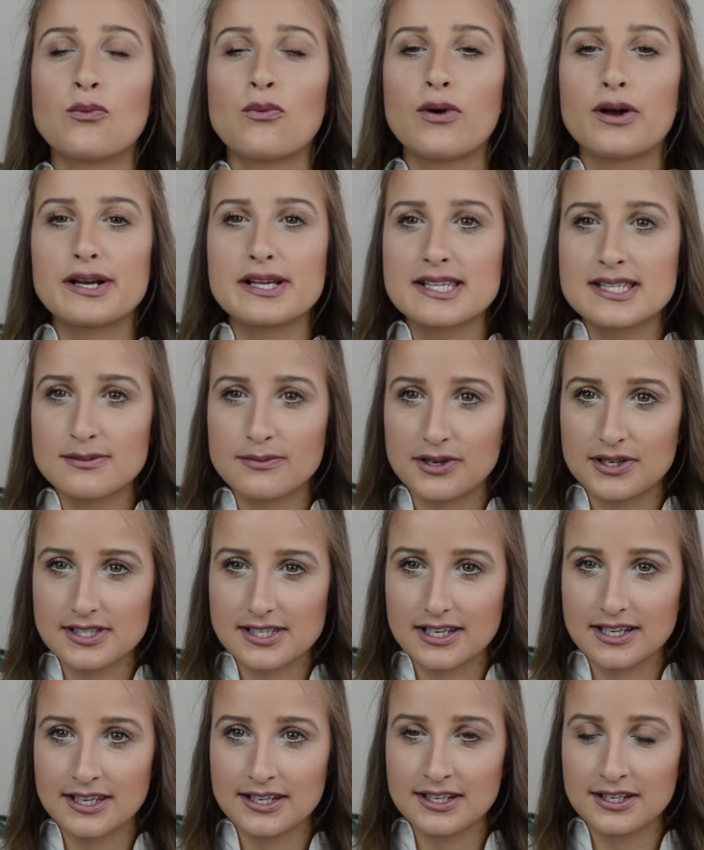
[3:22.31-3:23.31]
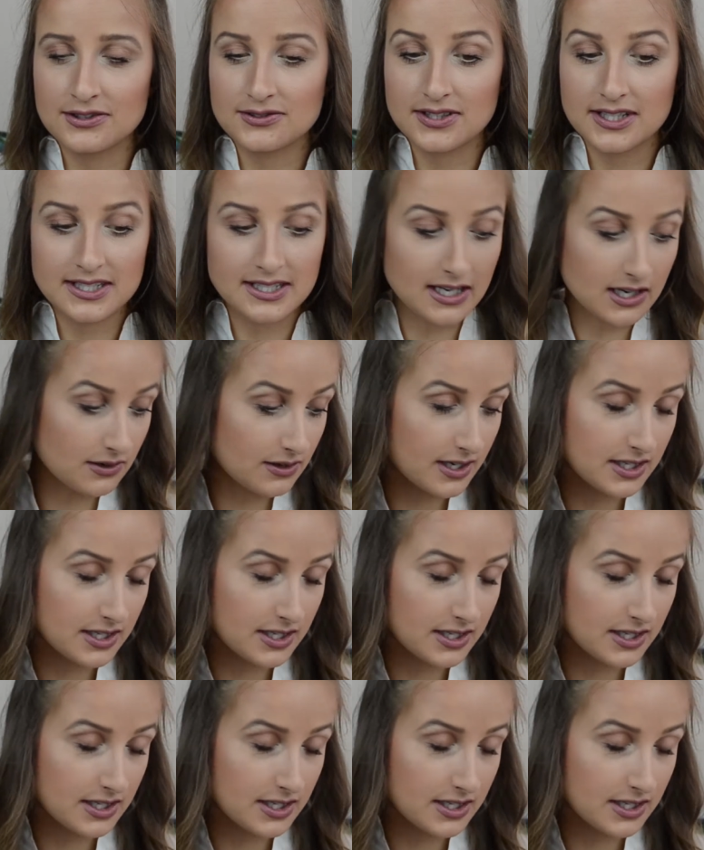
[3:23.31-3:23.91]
what it smells like in here right now.